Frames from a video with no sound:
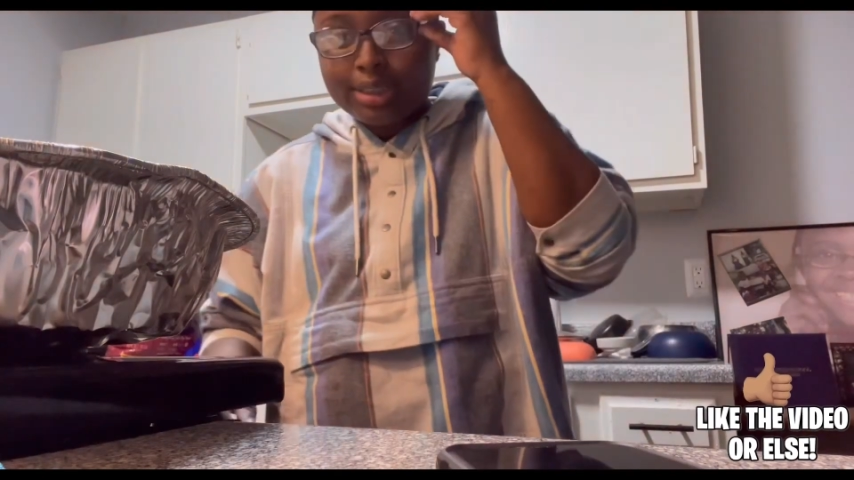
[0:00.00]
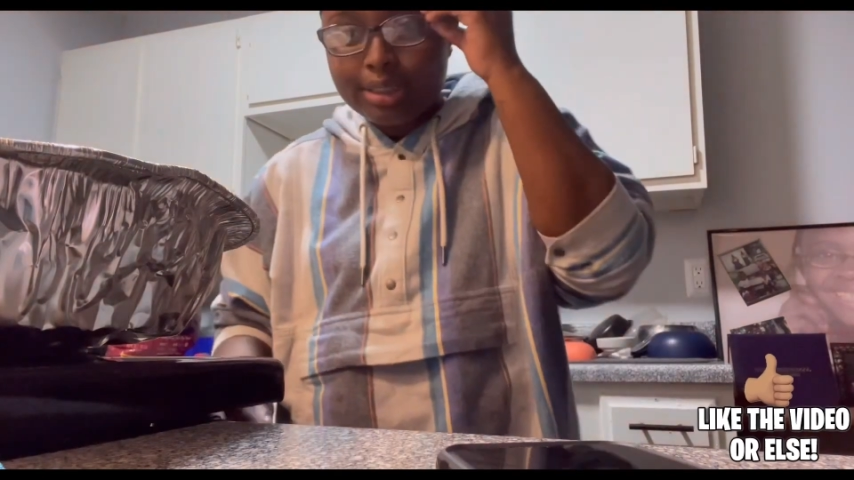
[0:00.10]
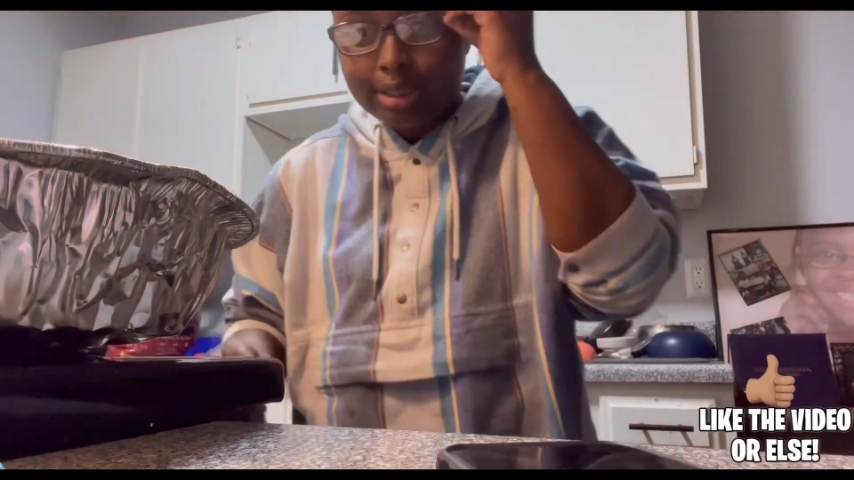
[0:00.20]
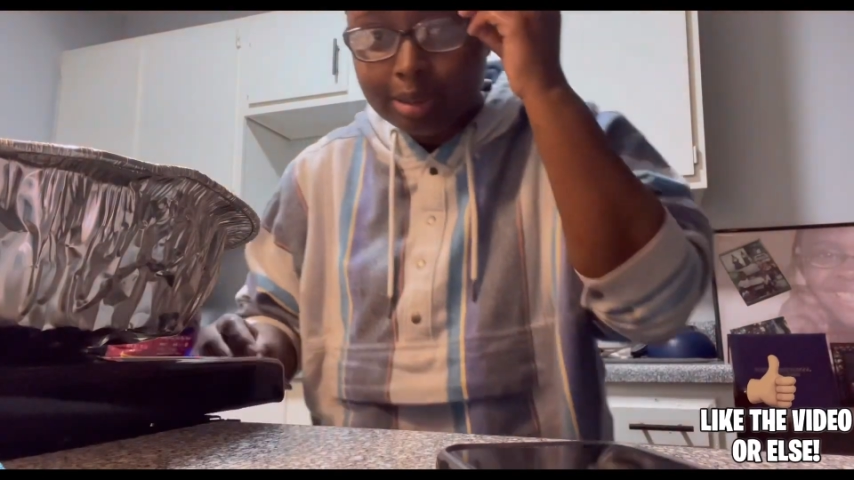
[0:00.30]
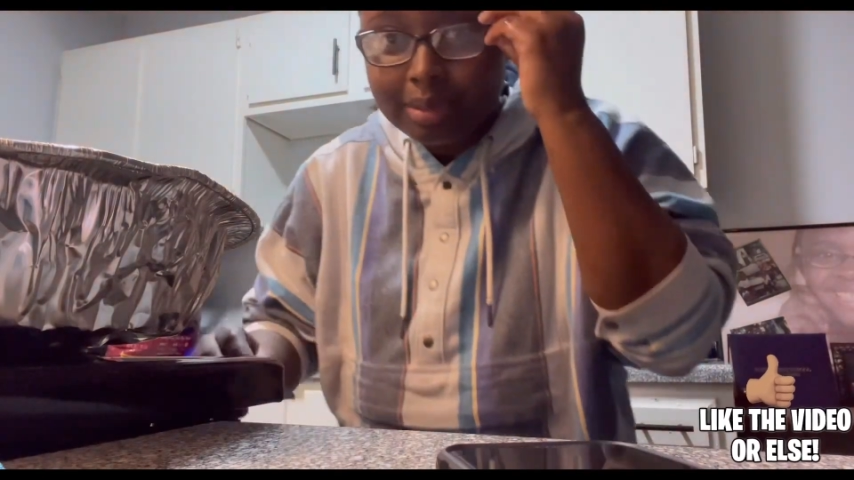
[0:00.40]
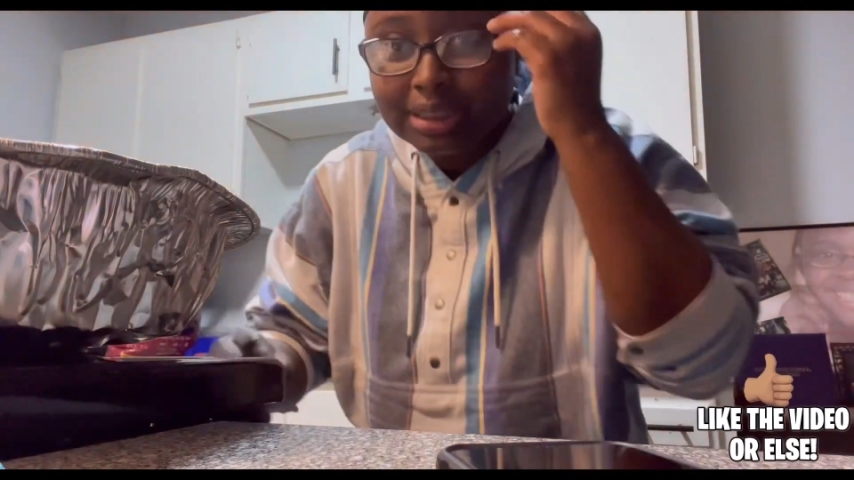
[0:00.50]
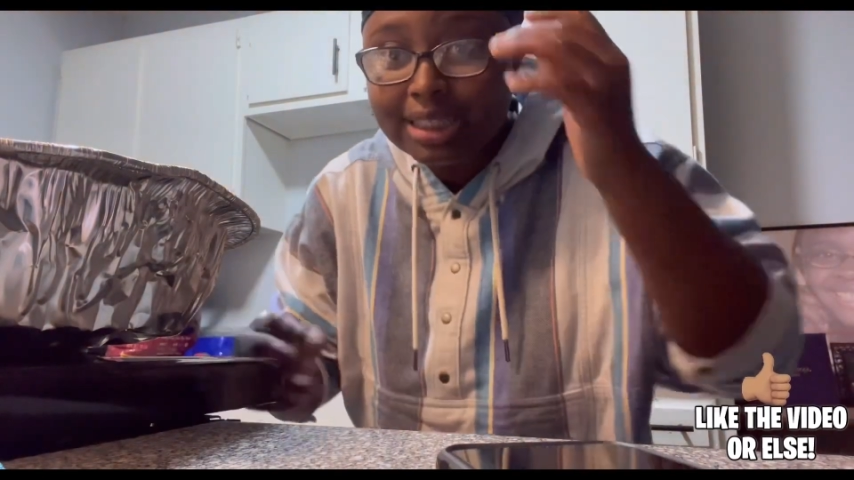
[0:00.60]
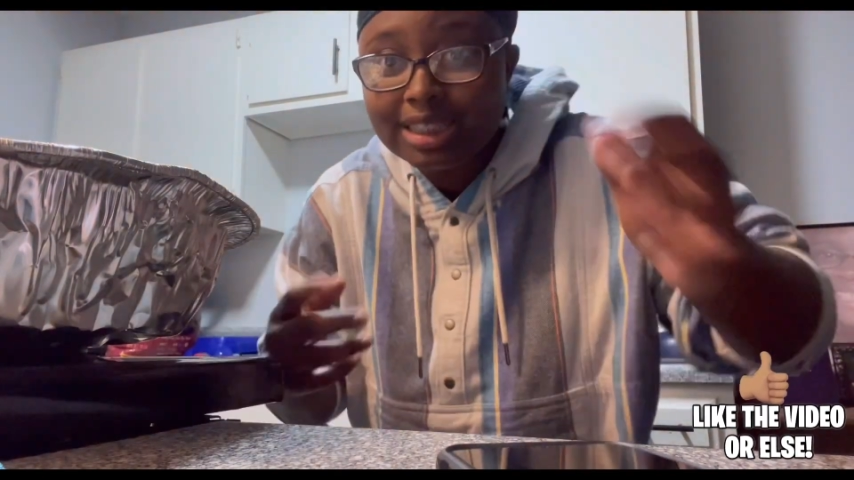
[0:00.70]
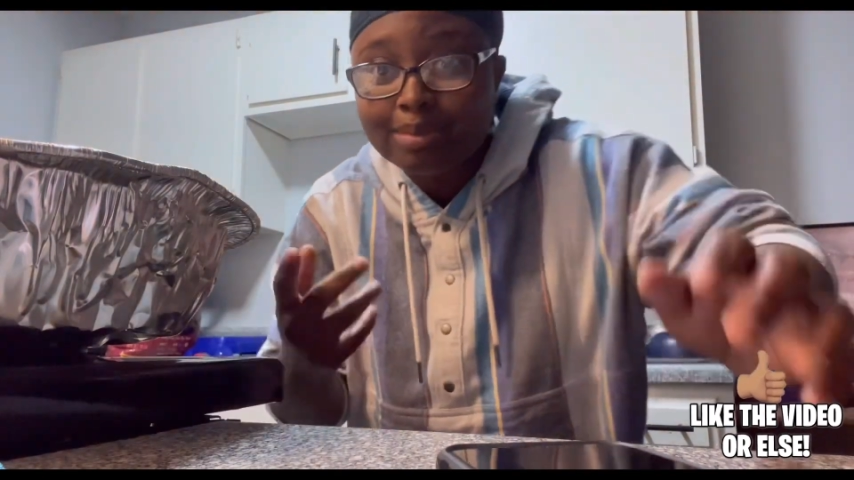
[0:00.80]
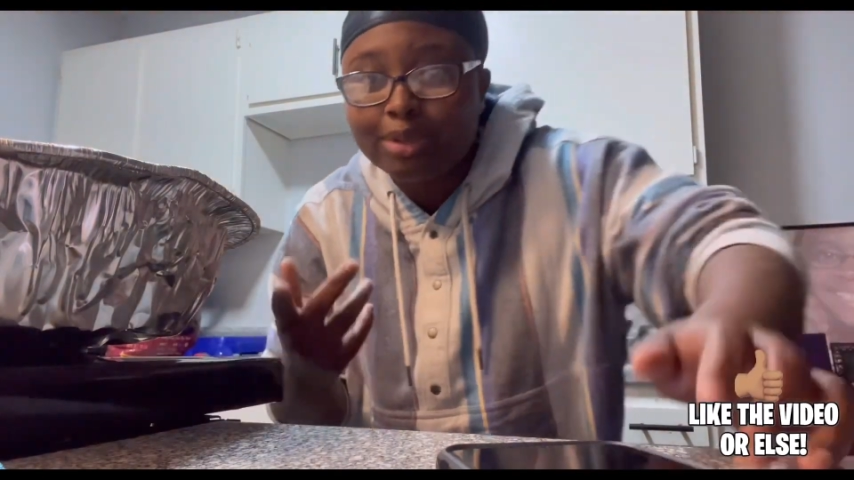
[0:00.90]
I
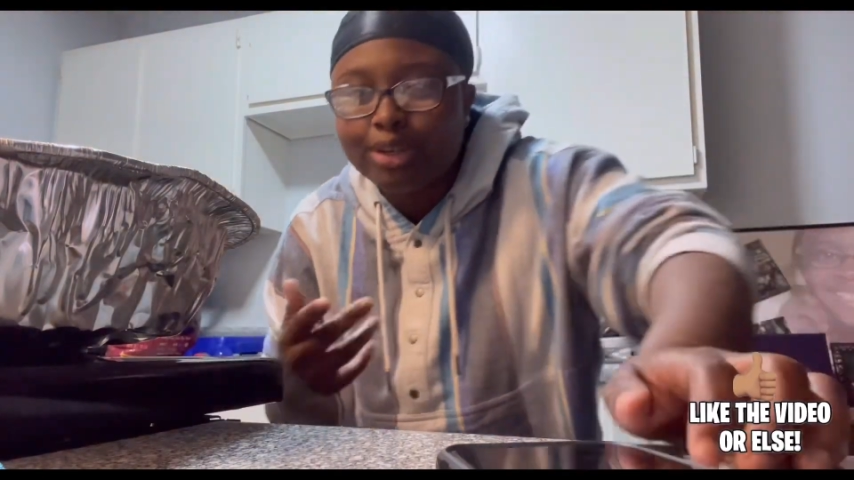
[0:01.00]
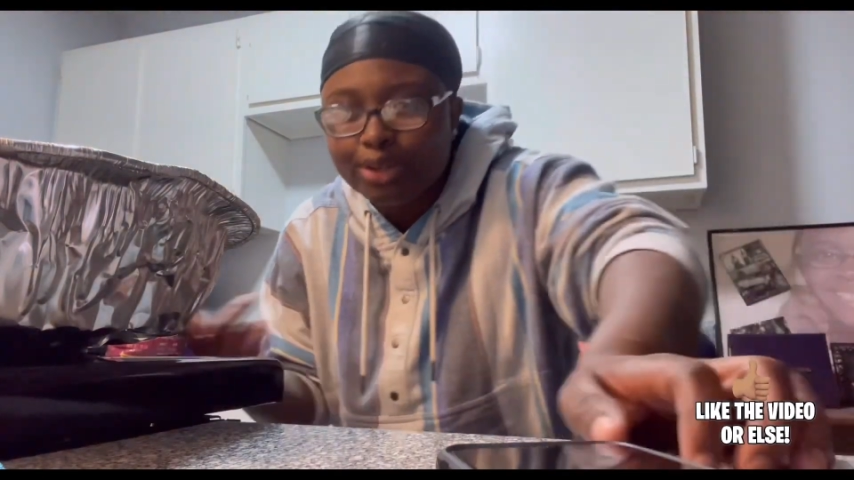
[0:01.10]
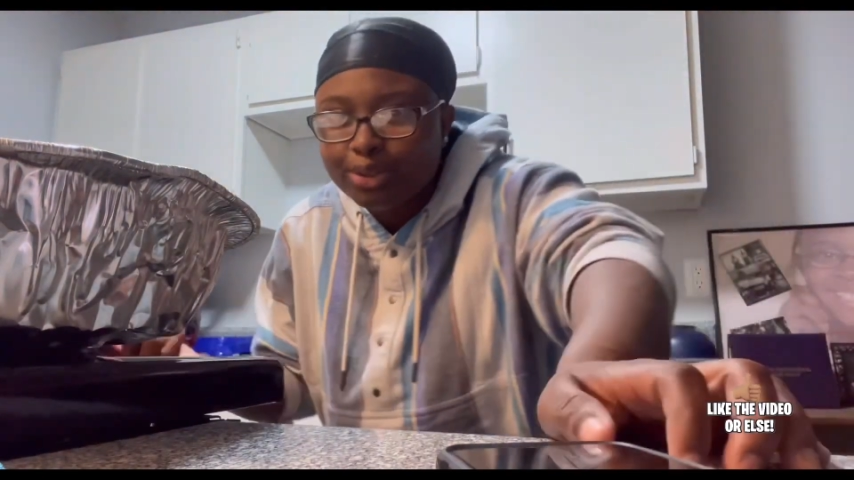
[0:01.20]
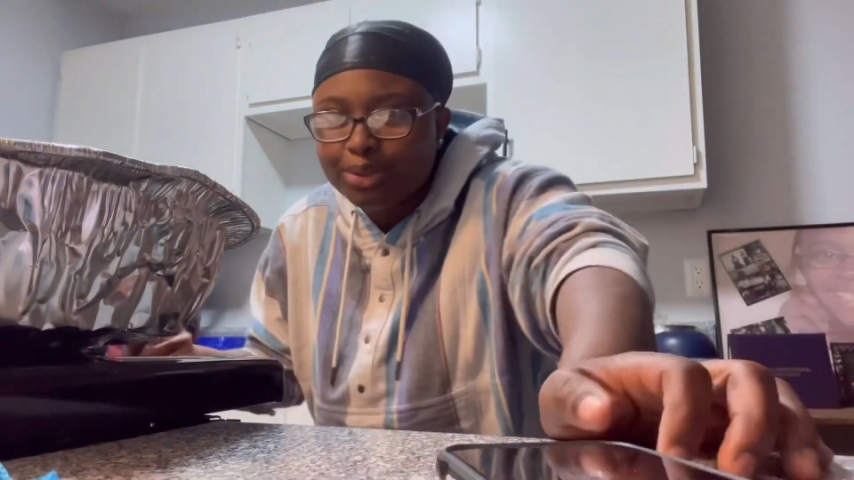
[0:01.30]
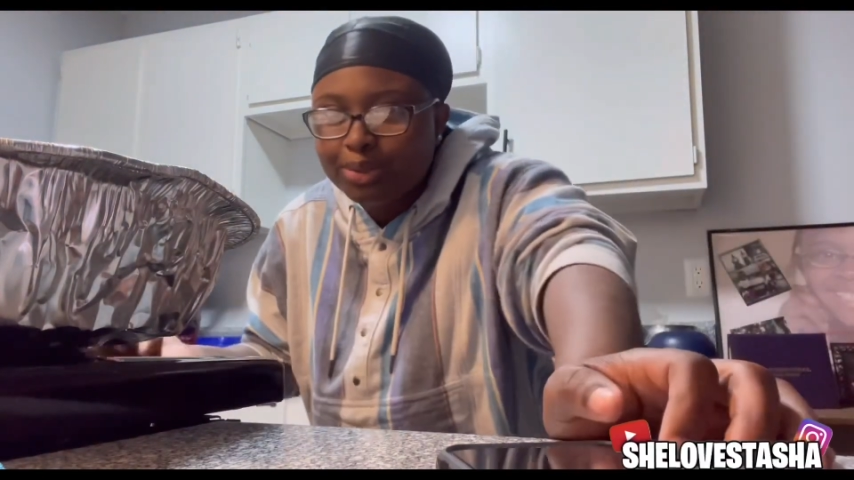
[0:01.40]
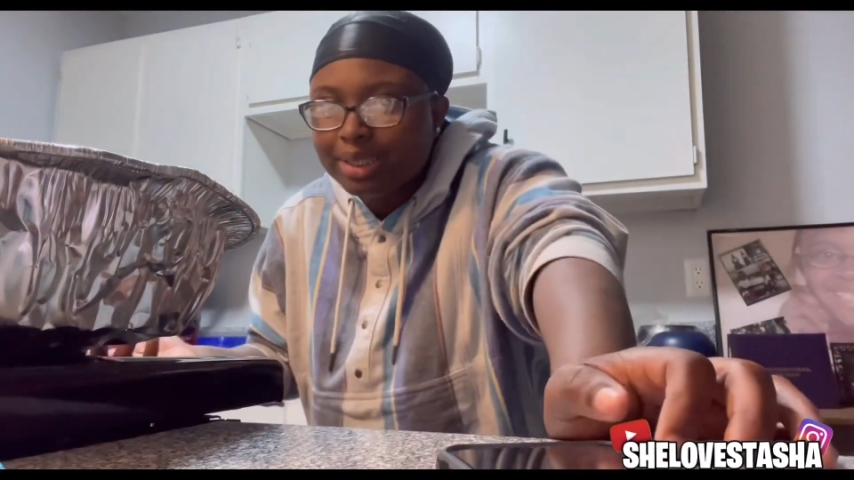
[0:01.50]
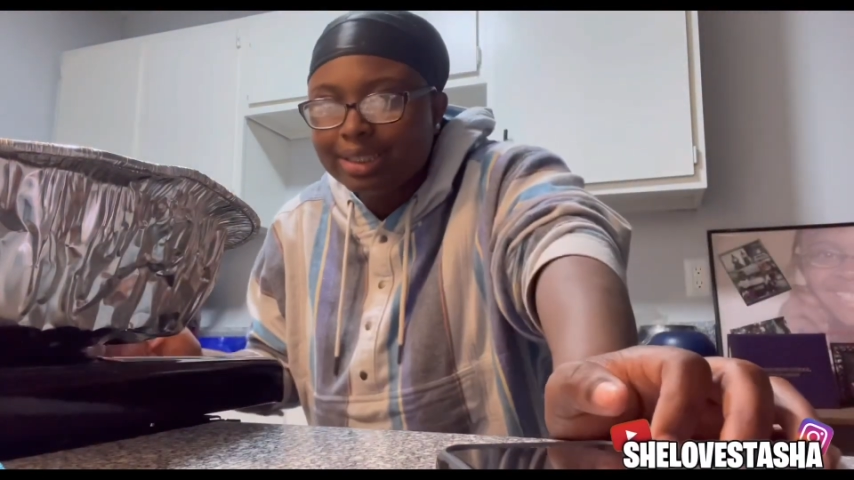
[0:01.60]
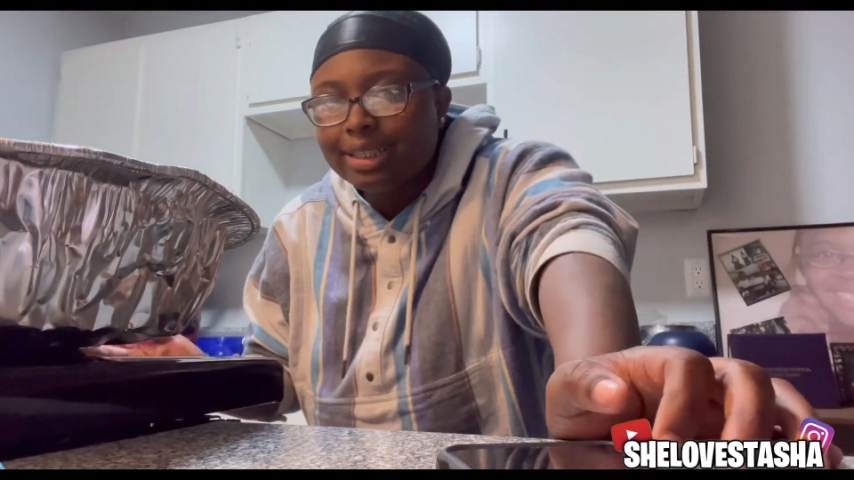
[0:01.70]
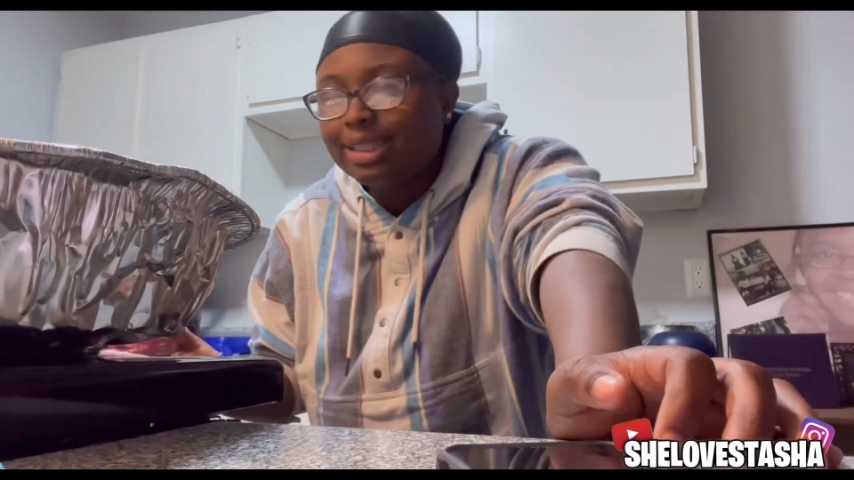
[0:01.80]
seen some girl do it.